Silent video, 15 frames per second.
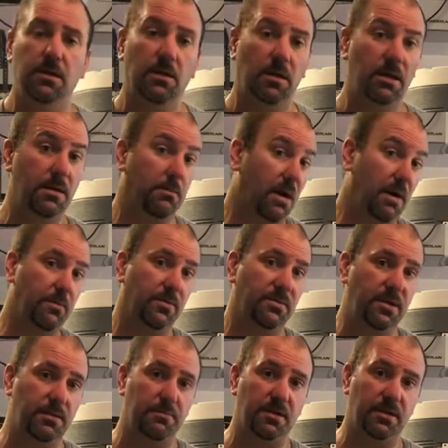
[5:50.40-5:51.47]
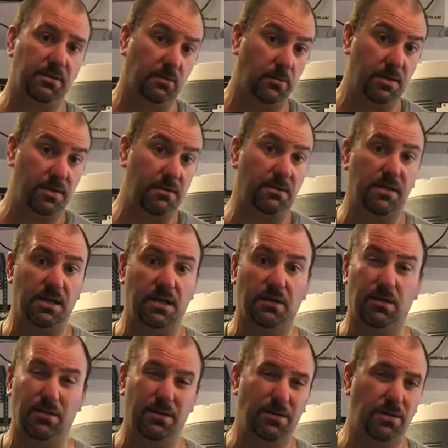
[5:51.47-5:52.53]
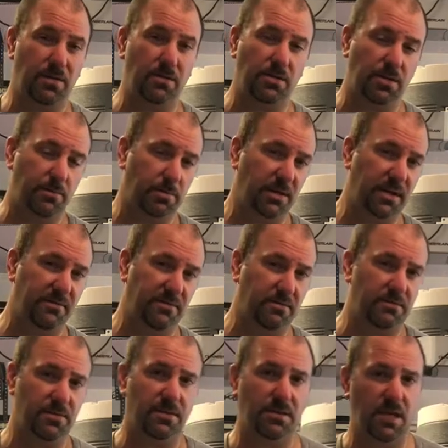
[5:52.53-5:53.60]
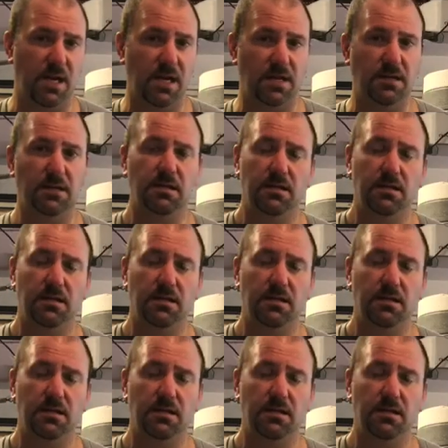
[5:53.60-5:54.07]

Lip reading: And in my brew day myths, what do you think? Do you believe them? Do you not?